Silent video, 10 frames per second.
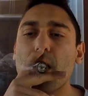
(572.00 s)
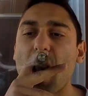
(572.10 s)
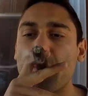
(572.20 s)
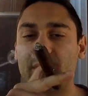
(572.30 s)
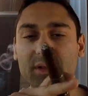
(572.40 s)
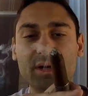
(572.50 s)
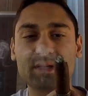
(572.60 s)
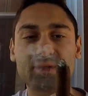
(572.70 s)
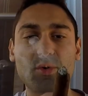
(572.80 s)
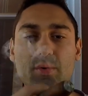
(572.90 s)
But look at
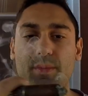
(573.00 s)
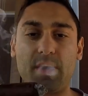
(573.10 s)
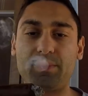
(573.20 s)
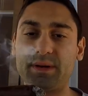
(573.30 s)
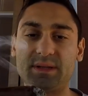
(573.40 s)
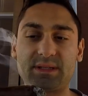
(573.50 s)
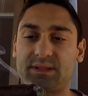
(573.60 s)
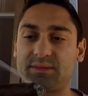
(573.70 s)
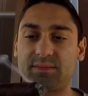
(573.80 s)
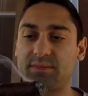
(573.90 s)
the smoke output.
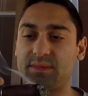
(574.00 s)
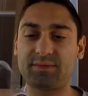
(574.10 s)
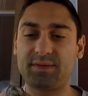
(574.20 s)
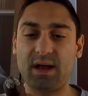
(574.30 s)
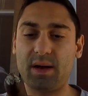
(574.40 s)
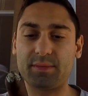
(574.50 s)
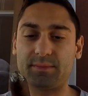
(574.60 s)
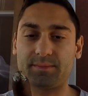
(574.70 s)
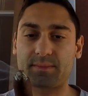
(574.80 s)
It's phenomenal.